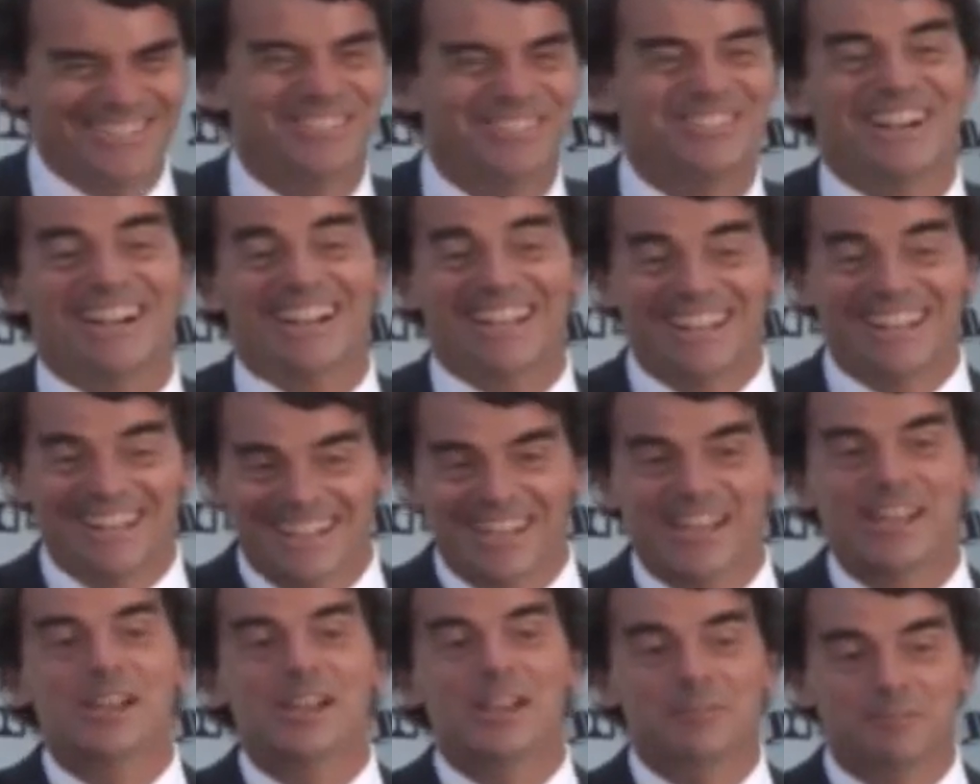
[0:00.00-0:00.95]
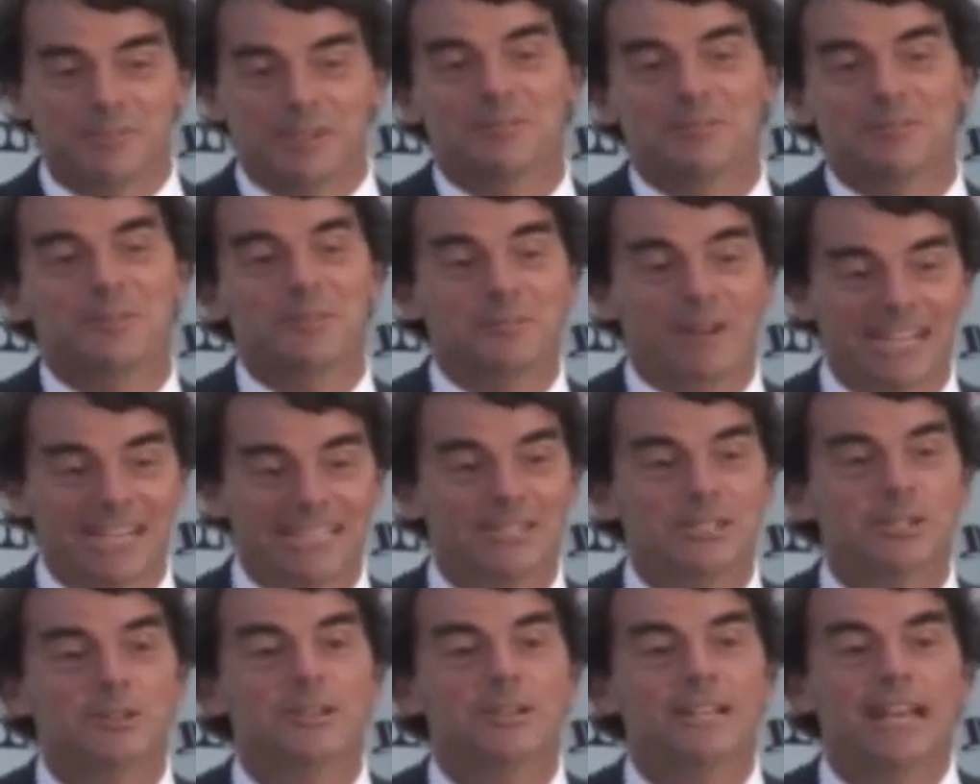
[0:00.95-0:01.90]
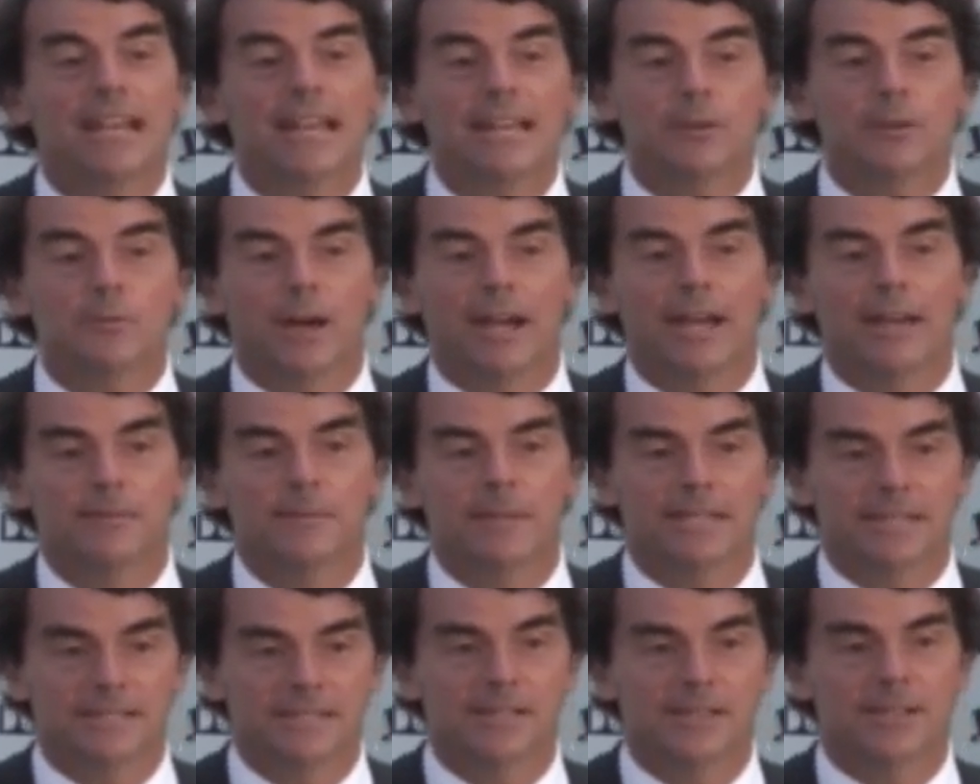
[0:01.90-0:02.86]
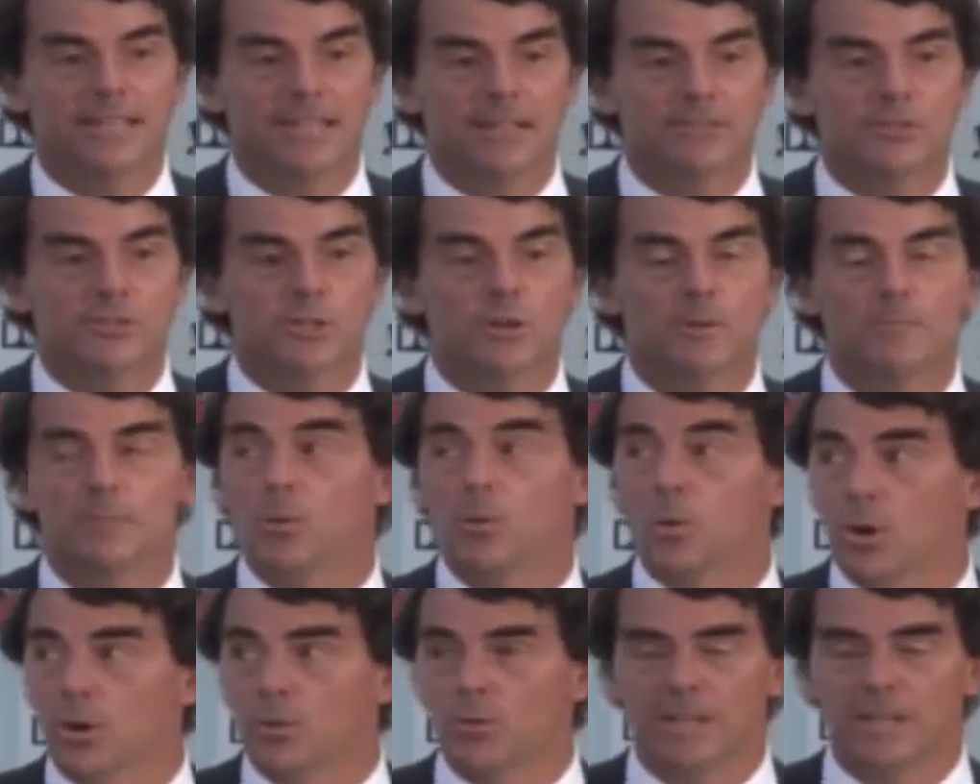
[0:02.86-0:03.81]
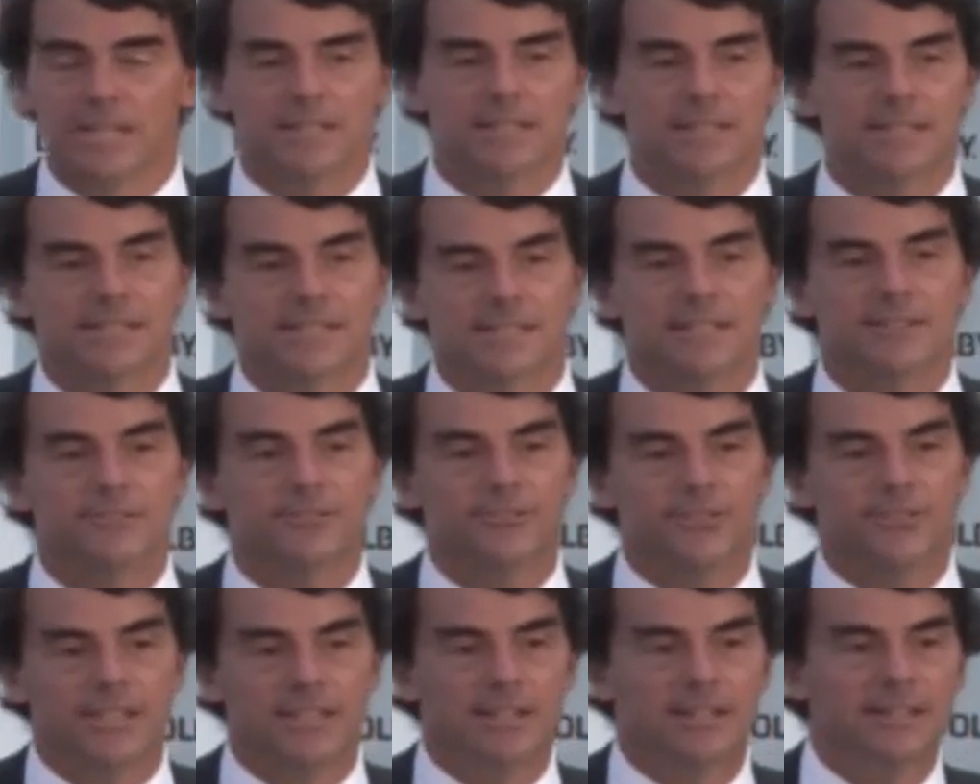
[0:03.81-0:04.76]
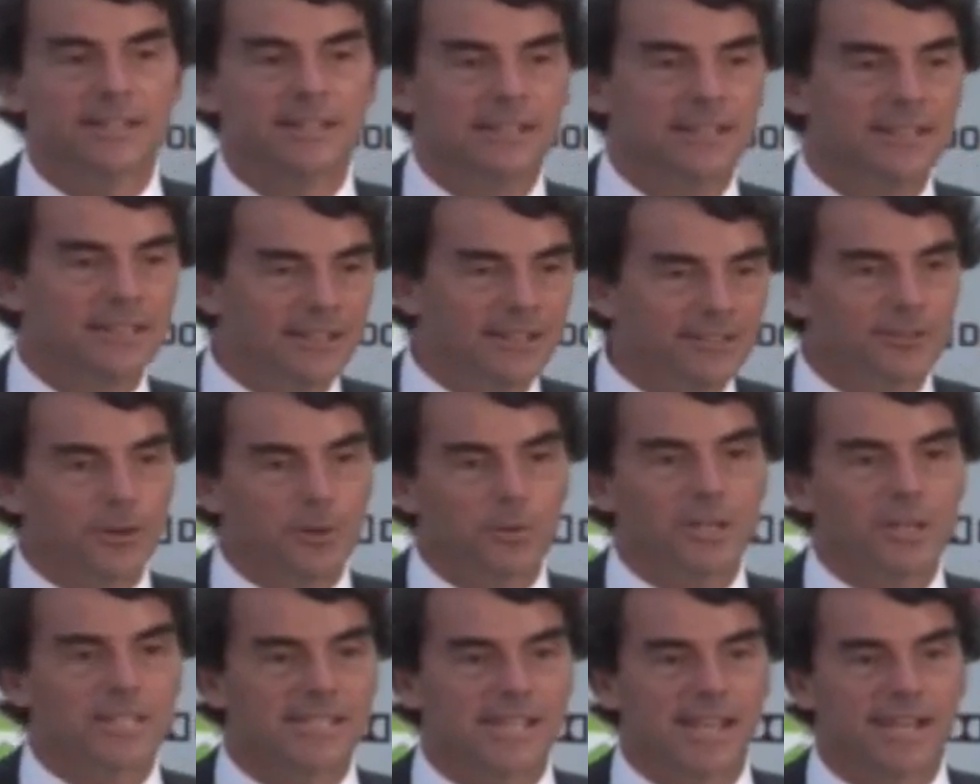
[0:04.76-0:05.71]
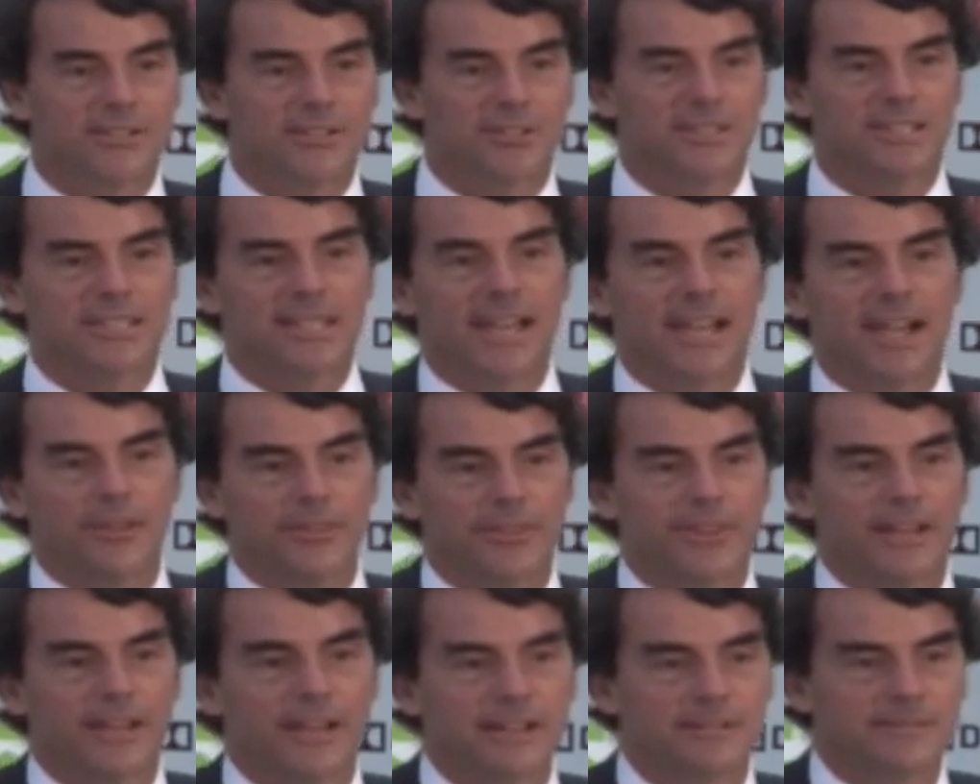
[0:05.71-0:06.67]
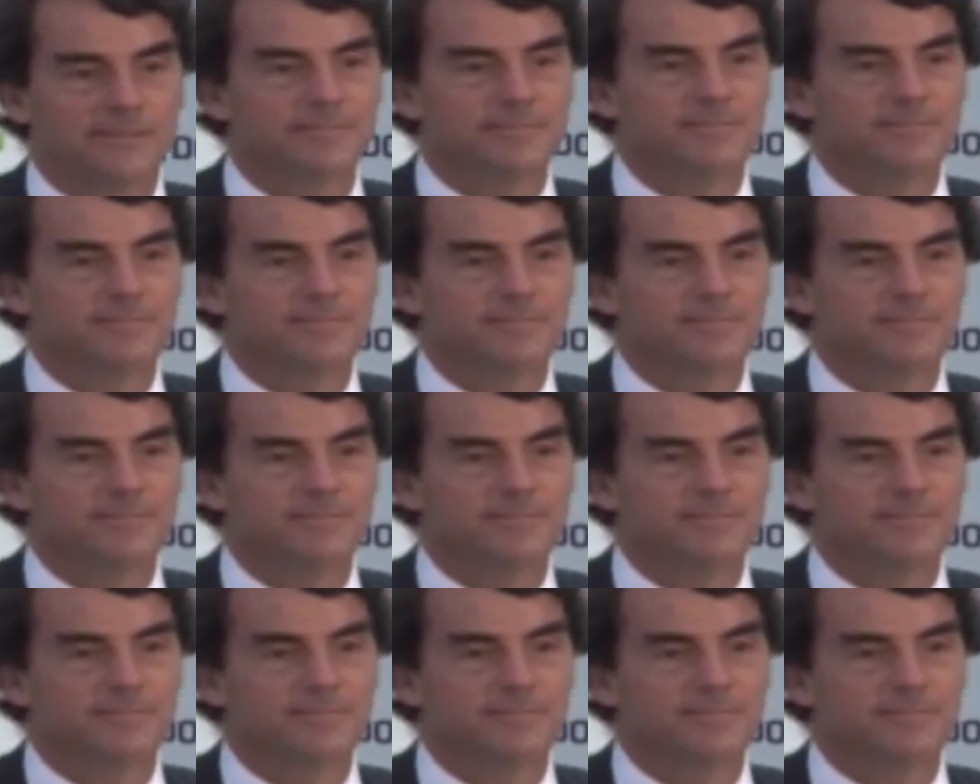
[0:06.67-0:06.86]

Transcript: But people might do it anyway because it gives you a more realistic feel for what's actually out there.